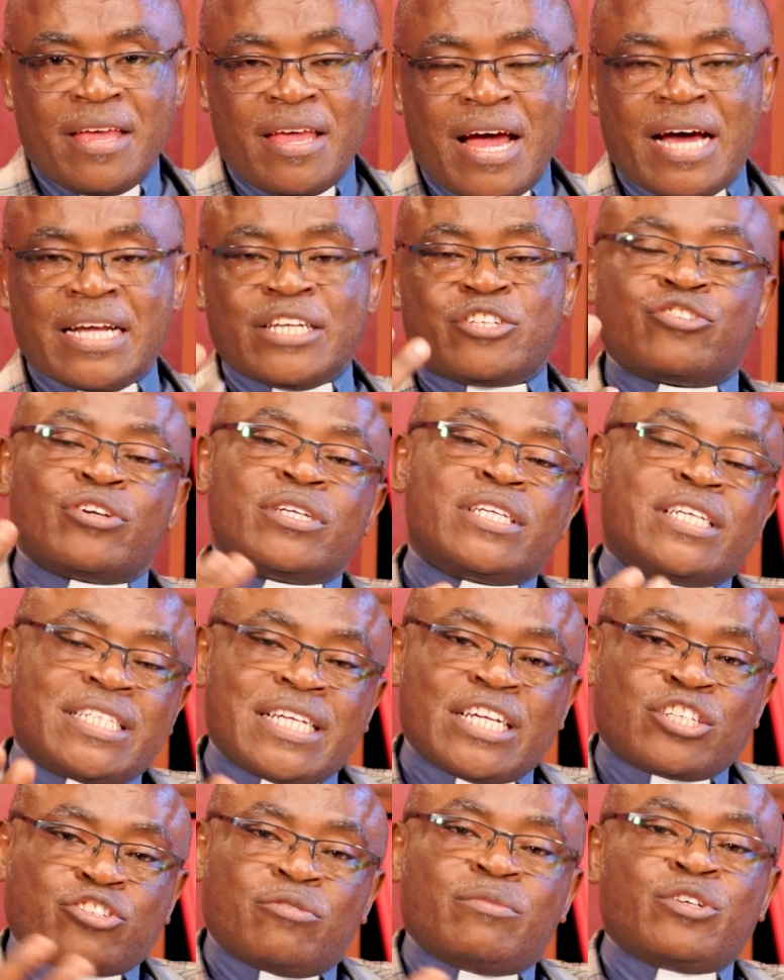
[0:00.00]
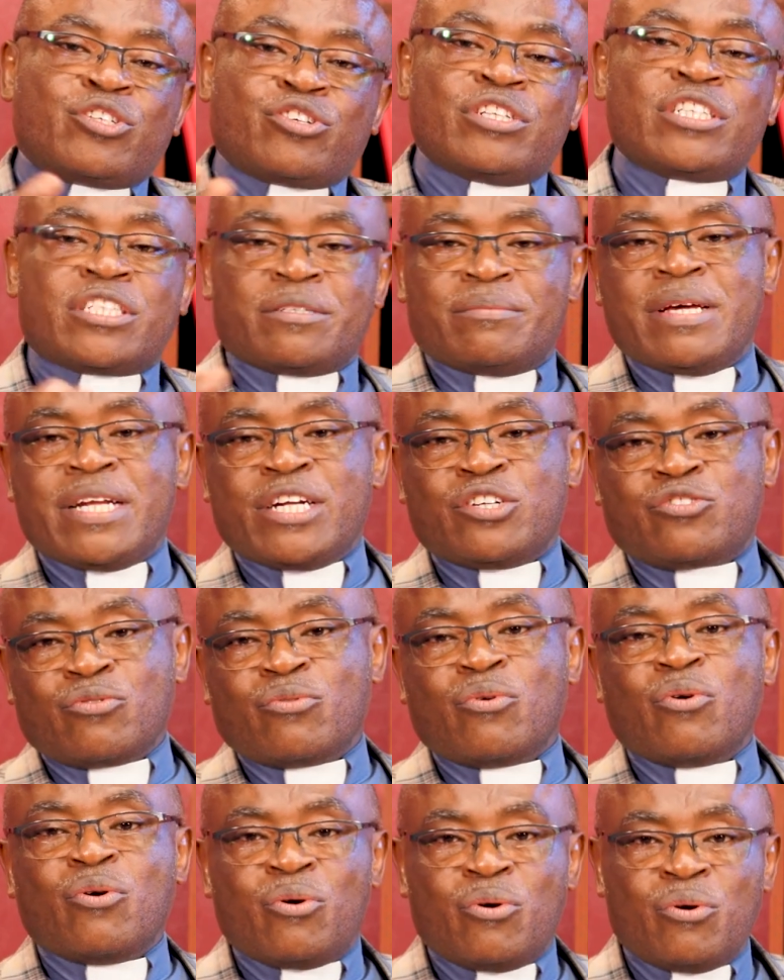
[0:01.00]
And so Jesus commissions Mary to
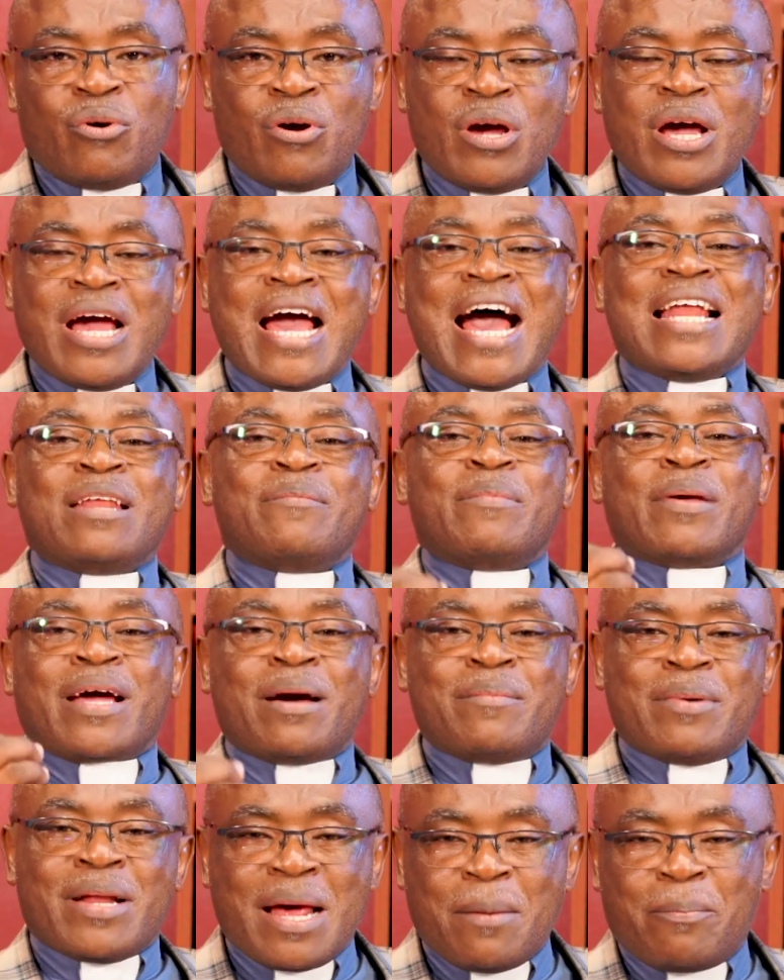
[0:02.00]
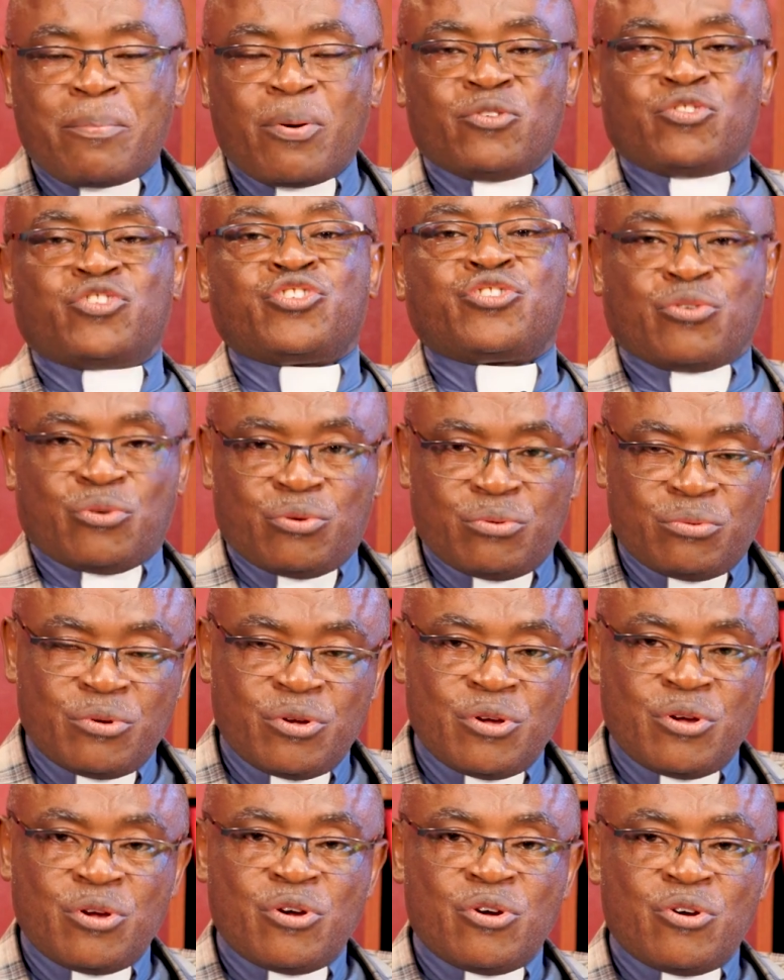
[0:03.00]
go and become an apostle
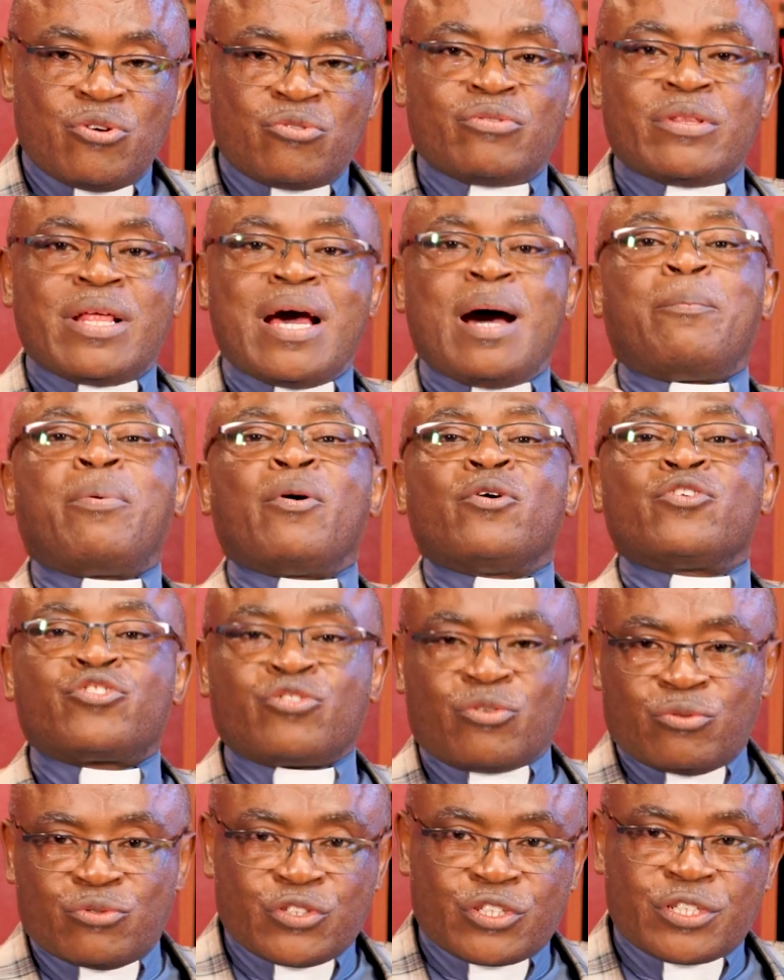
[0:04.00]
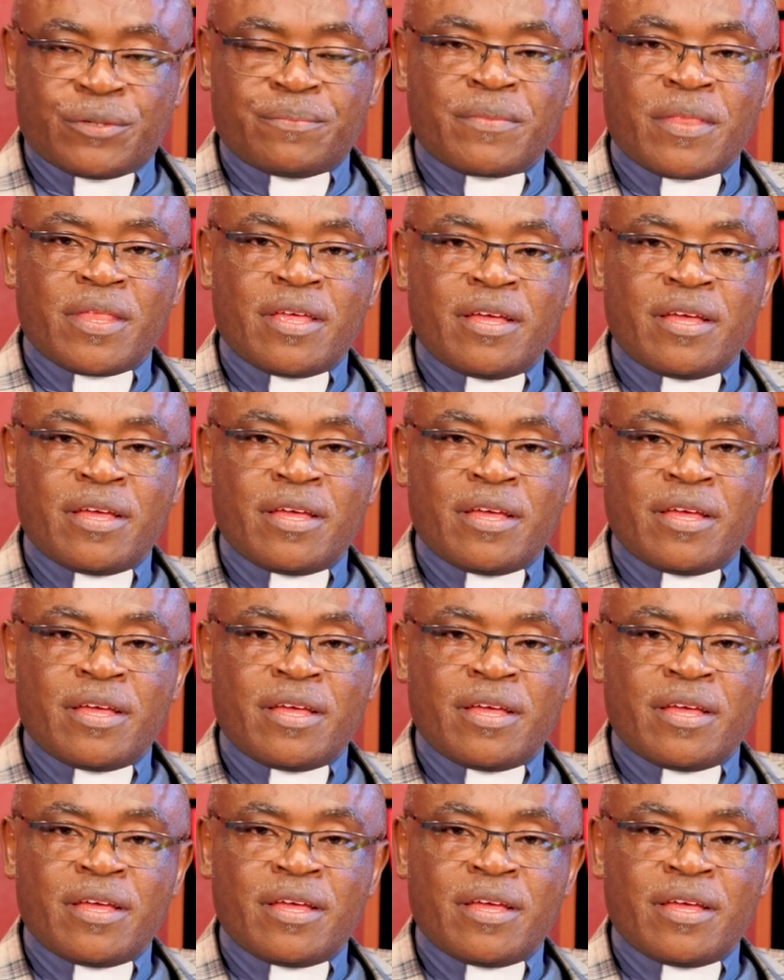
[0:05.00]
to the apostles.